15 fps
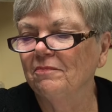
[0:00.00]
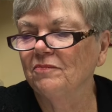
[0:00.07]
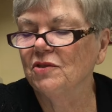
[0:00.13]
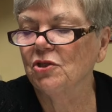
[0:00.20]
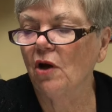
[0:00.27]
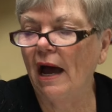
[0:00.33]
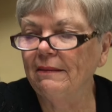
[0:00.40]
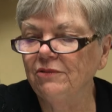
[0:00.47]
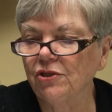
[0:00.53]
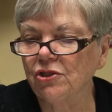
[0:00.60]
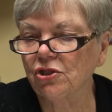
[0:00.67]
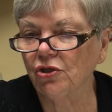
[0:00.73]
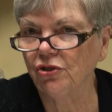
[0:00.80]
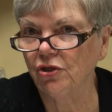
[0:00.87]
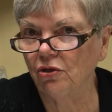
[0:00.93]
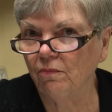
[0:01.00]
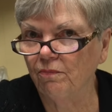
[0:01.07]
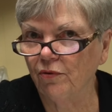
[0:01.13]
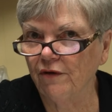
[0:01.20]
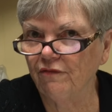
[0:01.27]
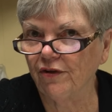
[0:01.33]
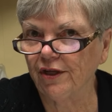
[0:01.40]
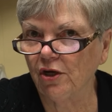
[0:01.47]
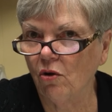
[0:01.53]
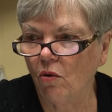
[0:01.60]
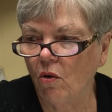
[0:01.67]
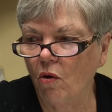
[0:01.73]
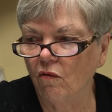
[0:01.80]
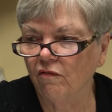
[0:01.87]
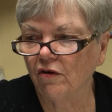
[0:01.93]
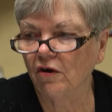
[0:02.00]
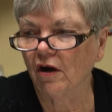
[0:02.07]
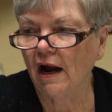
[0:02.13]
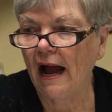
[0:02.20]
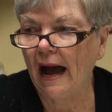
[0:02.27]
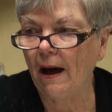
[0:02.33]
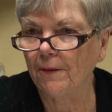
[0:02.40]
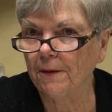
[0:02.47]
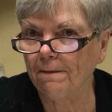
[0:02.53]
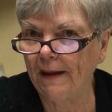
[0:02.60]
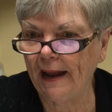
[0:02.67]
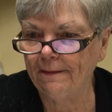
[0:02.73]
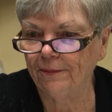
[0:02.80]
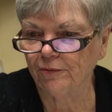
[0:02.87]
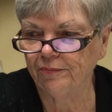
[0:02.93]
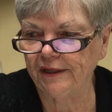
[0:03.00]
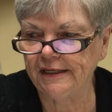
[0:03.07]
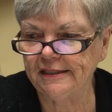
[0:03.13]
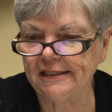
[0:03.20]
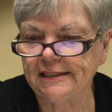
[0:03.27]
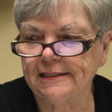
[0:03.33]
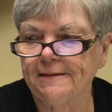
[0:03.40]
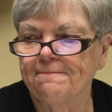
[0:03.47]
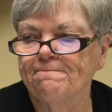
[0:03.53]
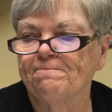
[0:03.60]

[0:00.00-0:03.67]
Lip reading: So I'm just going to briefly go over how to paper piece.